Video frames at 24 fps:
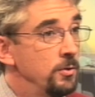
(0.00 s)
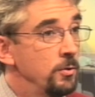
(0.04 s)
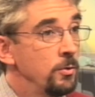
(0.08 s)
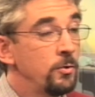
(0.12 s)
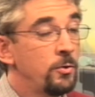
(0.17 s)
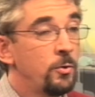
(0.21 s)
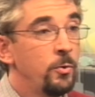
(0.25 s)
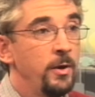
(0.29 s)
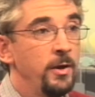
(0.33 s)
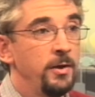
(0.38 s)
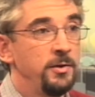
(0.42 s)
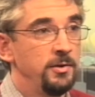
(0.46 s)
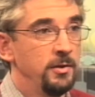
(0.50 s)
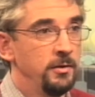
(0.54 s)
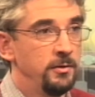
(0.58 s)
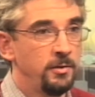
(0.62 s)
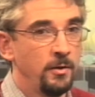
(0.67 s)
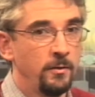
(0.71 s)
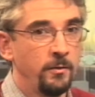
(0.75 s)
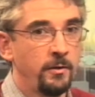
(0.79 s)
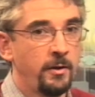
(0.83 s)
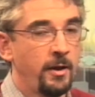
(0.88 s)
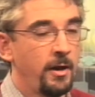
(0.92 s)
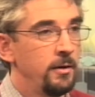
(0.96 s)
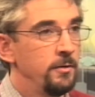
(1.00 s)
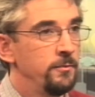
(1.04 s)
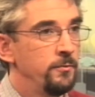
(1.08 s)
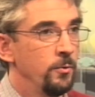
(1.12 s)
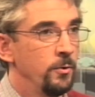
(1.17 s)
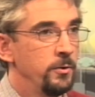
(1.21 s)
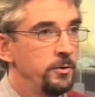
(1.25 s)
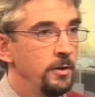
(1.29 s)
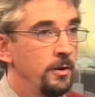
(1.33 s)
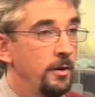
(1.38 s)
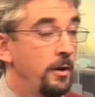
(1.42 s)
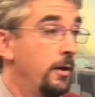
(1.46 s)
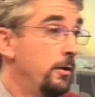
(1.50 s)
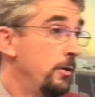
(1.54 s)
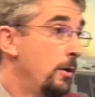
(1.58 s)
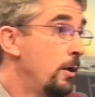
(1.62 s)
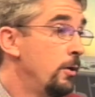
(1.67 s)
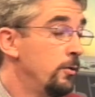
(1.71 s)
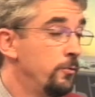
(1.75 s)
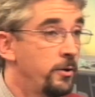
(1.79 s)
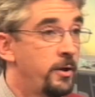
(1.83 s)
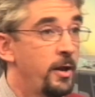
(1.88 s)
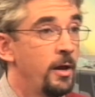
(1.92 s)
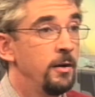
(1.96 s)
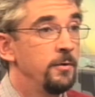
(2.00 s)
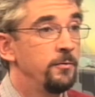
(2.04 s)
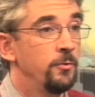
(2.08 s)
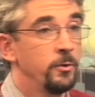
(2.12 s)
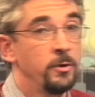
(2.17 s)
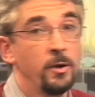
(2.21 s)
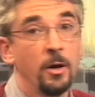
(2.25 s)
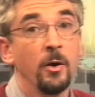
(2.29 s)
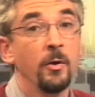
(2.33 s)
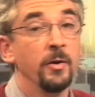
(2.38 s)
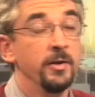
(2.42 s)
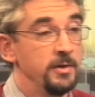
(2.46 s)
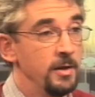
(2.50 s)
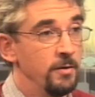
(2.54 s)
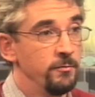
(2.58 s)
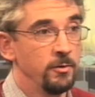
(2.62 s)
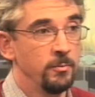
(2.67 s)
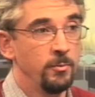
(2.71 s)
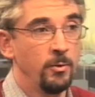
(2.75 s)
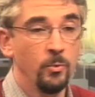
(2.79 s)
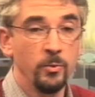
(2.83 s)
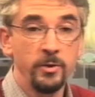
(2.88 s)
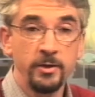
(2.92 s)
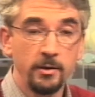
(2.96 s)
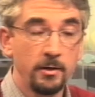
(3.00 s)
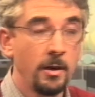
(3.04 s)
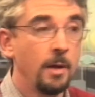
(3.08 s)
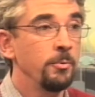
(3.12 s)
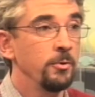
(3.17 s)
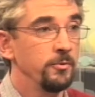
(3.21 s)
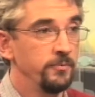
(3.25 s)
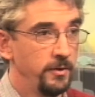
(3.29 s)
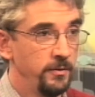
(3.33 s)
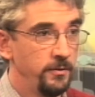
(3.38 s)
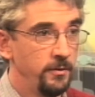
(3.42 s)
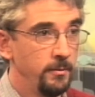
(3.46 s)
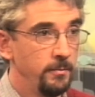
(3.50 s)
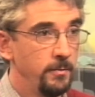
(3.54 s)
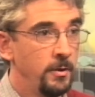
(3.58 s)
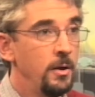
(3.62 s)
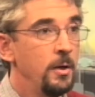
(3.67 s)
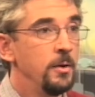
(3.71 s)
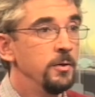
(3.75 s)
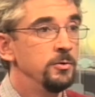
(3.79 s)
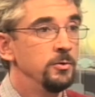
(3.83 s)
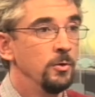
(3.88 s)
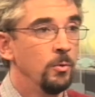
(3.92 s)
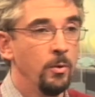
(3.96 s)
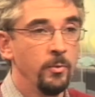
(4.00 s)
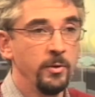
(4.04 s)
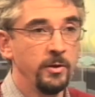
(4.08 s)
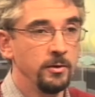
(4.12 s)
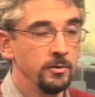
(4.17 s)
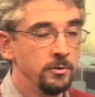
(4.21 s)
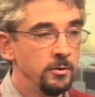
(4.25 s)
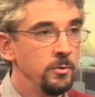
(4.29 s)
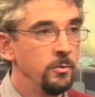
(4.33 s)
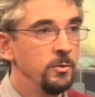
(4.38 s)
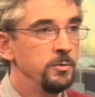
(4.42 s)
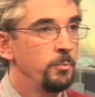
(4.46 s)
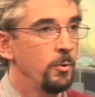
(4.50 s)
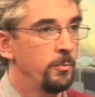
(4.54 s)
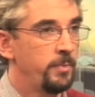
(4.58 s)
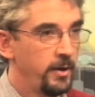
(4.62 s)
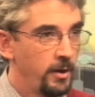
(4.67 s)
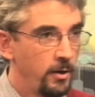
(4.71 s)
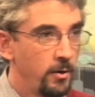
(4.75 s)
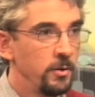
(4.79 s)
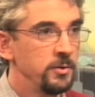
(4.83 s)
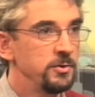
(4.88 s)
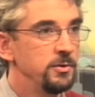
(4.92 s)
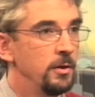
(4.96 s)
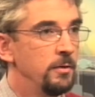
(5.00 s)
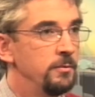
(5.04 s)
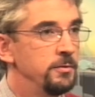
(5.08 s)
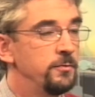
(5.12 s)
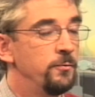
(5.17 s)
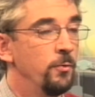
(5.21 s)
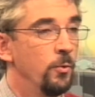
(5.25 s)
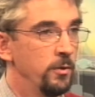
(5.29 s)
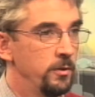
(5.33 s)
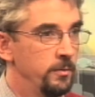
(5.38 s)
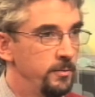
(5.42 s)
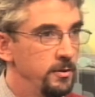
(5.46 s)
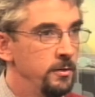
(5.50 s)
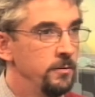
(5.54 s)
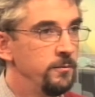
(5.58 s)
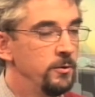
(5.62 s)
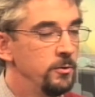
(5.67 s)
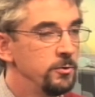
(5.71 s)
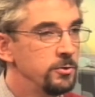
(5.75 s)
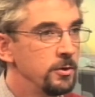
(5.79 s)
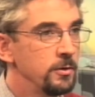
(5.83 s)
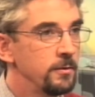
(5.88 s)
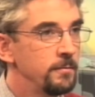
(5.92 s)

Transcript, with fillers: earthquakes in Southern California and all over California are inevitable. We cannot prevent them. So what we can do is prepare ourselves for them in the future.